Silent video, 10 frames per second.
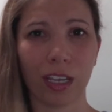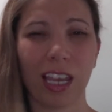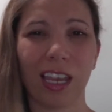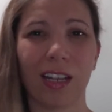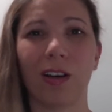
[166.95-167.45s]

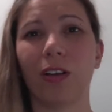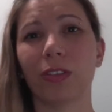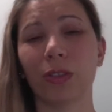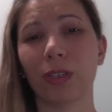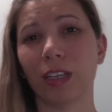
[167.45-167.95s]
it
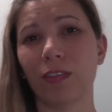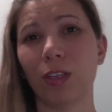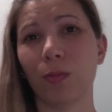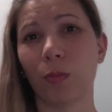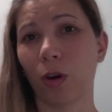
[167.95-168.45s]
also gives you
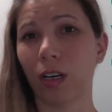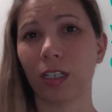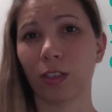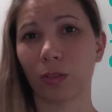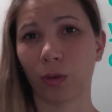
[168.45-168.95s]
more
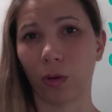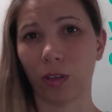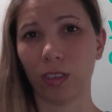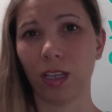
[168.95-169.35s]
control